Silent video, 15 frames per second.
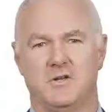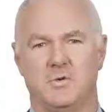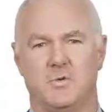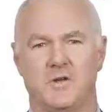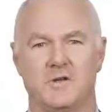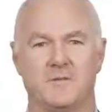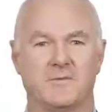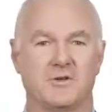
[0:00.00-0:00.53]

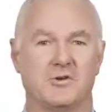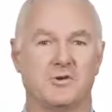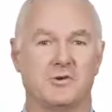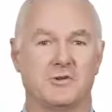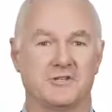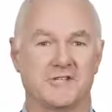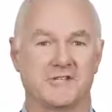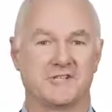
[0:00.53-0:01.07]
Welcome to
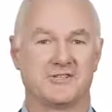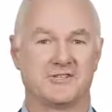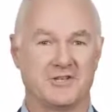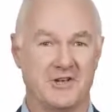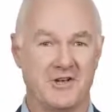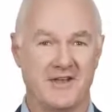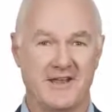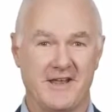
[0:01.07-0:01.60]
CoreLogic's
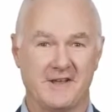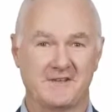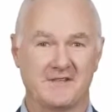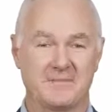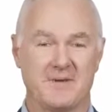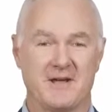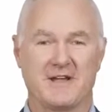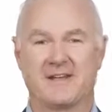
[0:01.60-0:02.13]
July
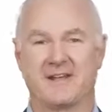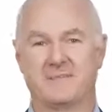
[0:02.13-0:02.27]
Housing Market